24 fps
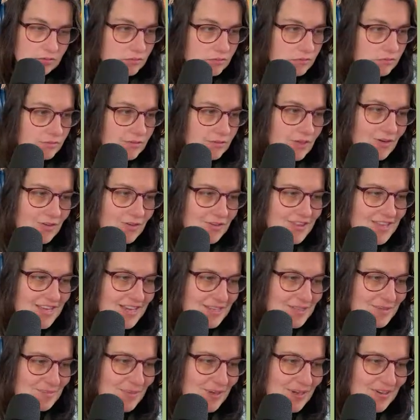Oh,
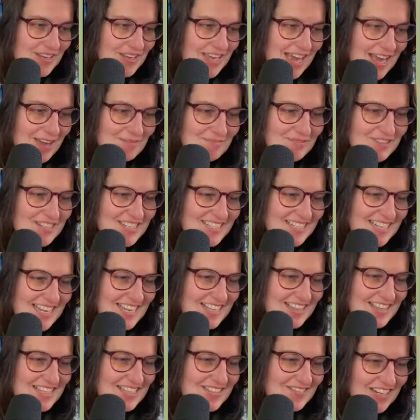thanks, Bo. Yeah, please like
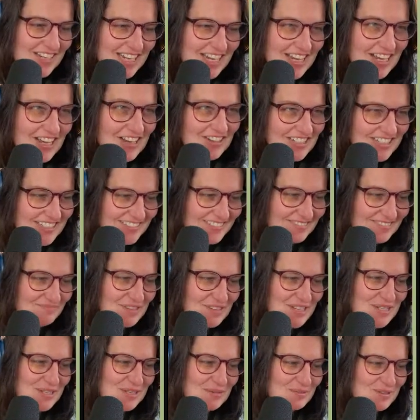this video.
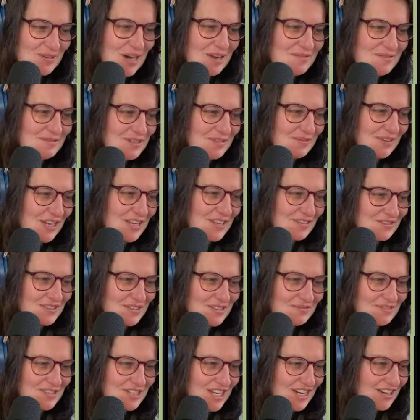Please subscribe to my
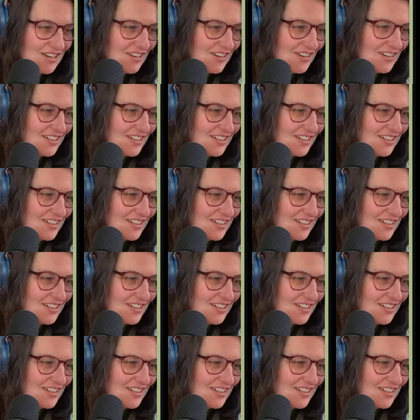YouTube channel.